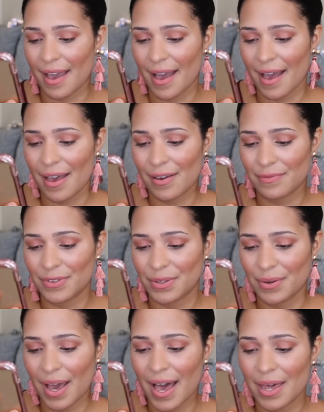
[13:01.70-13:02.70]
Have
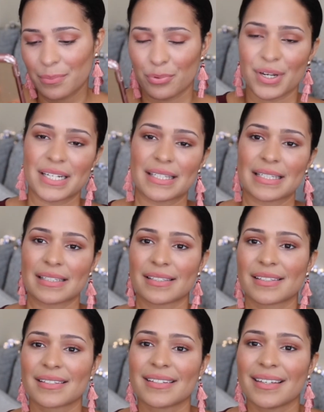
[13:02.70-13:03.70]
you had braces?
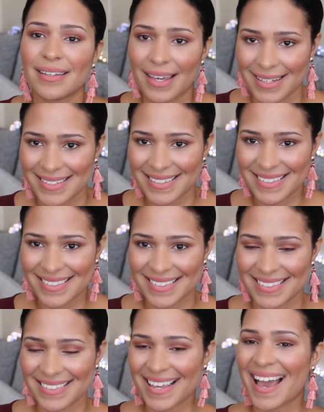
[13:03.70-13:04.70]
Yes,
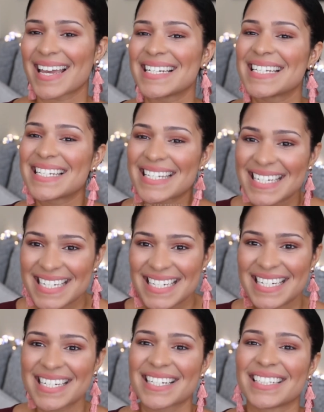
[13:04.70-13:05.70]
I
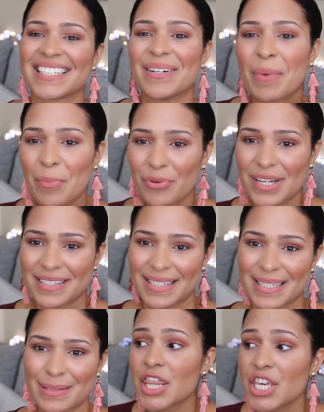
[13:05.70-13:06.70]
did get my braces.